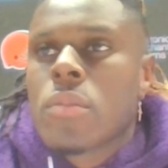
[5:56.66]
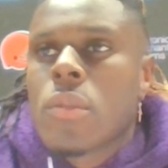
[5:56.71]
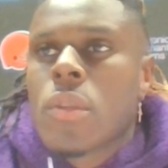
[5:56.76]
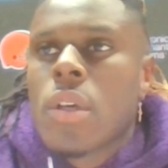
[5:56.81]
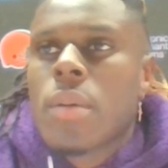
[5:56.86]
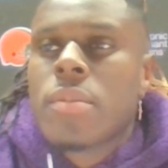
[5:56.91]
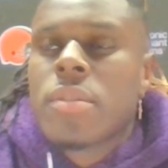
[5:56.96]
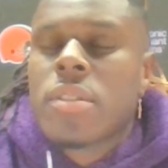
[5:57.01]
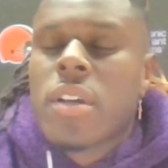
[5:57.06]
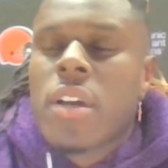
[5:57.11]

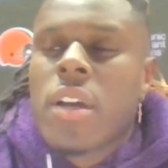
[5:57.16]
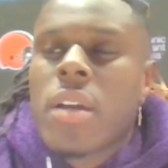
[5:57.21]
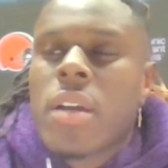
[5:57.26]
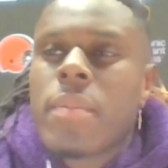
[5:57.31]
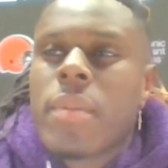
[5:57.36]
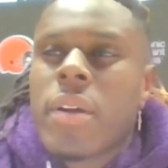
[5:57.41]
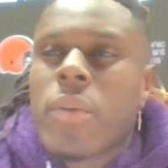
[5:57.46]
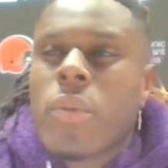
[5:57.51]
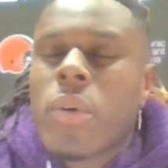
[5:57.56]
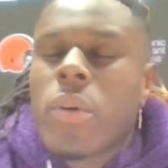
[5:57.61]
I'm sorry,
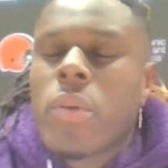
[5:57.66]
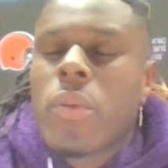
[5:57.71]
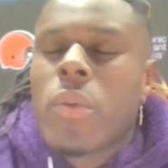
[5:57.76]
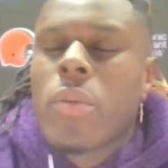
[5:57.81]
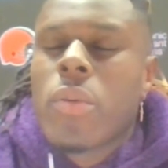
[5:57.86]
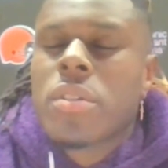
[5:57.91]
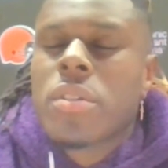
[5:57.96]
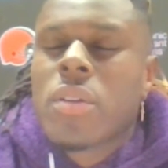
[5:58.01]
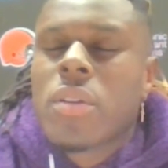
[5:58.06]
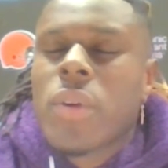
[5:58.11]
Mary, what
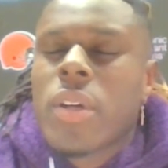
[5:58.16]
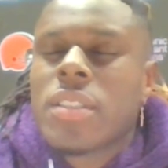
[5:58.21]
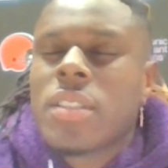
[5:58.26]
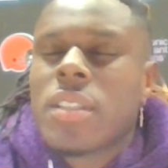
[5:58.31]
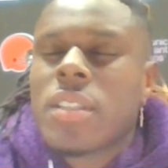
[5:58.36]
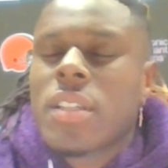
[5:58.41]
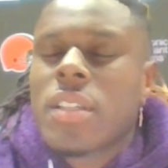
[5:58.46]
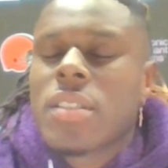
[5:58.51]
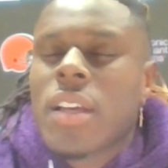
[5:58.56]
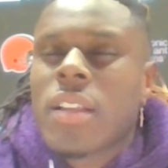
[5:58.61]
was the question
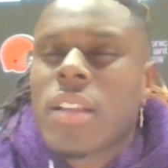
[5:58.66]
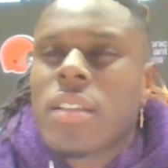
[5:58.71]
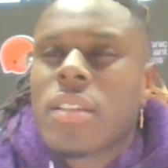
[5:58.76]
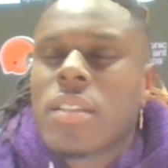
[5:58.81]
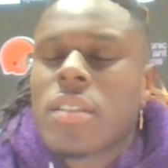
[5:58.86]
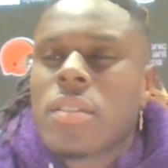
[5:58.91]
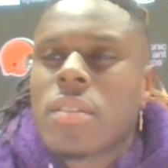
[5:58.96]
exactly?